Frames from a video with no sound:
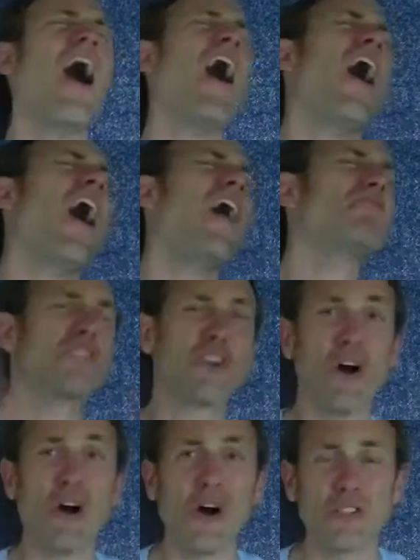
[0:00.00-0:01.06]
Of
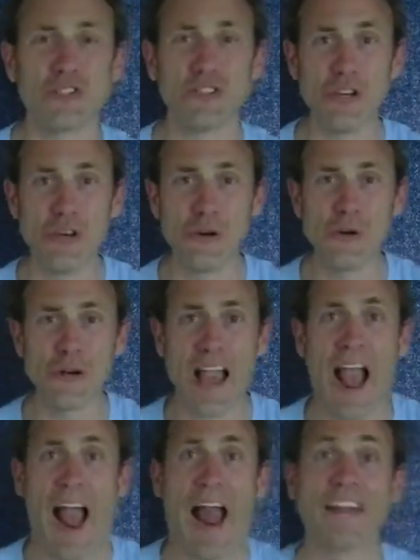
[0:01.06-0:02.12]
course you
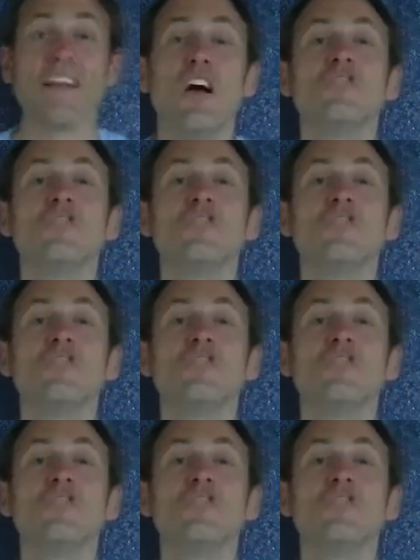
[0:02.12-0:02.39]
can.